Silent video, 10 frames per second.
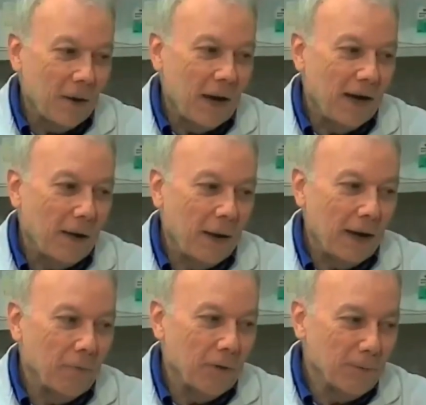Uh,
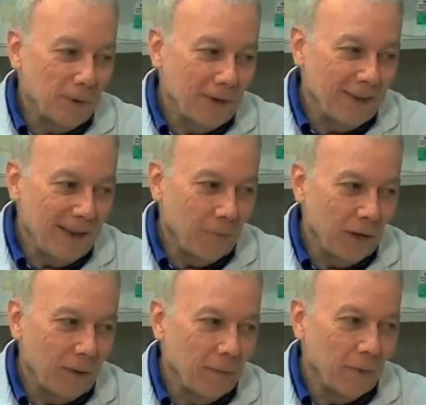I wouldn't put it that
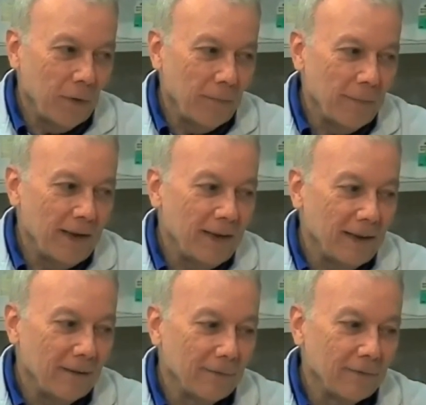way, but we may
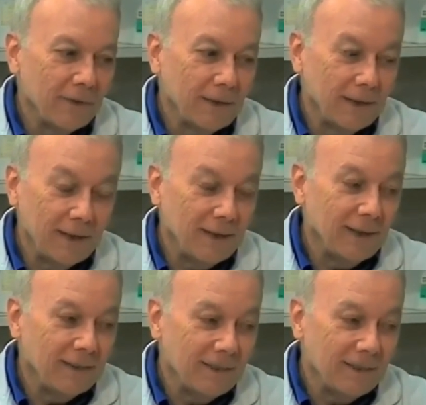have uh,